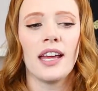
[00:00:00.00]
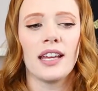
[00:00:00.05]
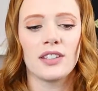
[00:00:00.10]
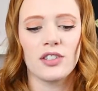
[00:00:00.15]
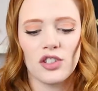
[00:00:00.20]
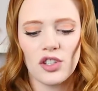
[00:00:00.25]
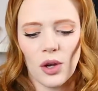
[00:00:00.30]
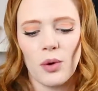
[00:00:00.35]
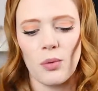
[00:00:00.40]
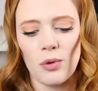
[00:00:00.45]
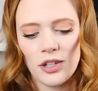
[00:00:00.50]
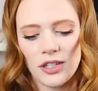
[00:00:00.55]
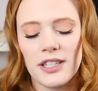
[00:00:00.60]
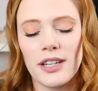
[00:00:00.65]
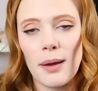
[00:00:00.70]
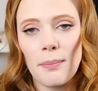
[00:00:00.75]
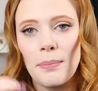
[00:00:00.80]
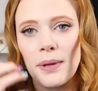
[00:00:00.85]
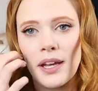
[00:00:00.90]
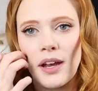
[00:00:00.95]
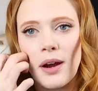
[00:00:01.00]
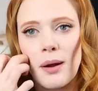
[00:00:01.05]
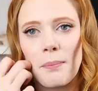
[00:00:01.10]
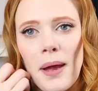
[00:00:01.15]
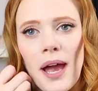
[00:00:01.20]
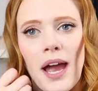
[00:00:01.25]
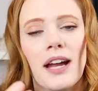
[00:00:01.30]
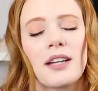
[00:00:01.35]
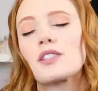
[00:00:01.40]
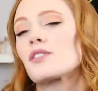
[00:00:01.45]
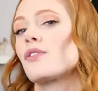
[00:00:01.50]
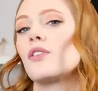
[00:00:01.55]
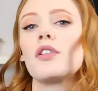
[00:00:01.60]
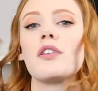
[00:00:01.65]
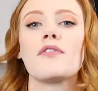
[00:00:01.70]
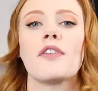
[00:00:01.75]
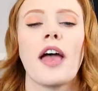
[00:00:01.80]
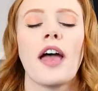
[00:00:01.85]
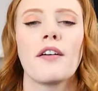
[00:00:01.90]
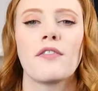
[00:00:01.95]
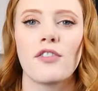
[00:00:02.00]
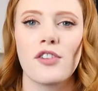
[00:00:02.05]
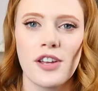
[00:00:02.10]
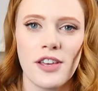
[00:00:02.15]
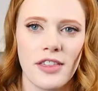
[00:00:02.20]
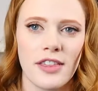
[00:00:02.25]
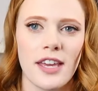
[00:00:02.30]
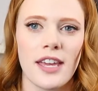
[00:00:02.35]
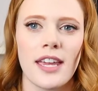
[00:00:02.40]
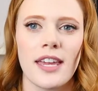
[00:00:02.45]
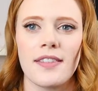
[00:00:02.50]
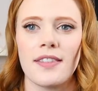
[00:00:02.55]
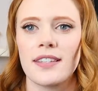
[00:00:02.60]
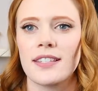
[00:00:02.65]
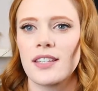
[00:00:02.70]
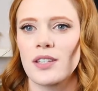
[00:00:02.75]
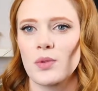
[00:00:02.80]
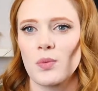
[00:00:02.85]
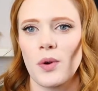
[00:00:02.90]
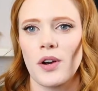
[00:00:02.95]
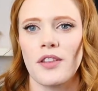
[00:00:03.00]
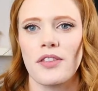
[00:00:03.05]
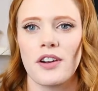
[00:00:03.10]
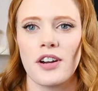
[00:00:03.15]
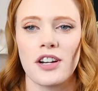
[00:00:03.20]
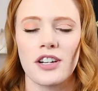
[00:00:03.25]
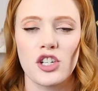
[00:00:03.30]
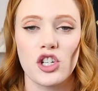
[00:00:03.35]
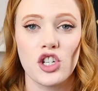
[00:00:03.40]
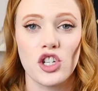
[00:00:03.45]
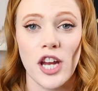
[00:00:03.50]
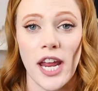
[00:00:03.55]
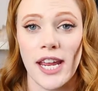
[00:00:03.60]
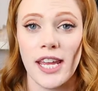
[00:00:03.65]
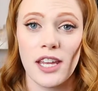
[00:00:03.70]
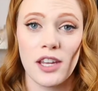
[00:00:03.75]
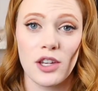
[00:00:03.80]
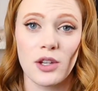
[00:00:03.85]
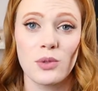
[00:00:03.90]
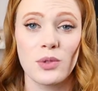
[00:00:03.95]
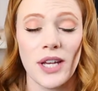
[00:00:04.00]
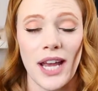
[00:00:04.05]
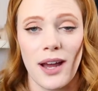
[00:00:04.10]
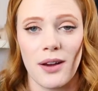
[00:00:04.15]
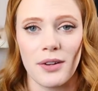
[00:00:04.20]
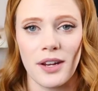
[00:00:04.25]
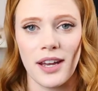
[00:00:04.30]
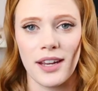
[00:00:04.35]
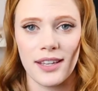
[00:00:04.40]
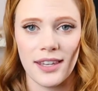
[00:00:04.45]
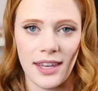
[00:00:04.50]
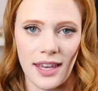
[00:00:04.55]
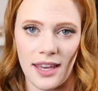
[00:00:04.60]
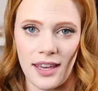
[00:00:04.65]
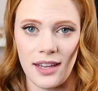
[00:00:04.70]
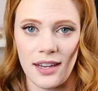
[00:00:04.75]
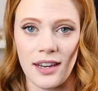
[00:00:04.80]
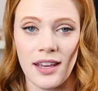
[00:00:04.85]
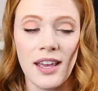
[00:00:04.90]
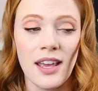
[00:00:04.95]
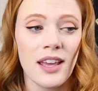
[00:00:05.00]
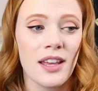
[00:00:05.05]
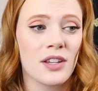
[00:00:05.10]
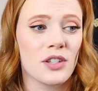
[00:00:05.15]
And so we're dumping bags full of everything, and this is where they're shaking you down again.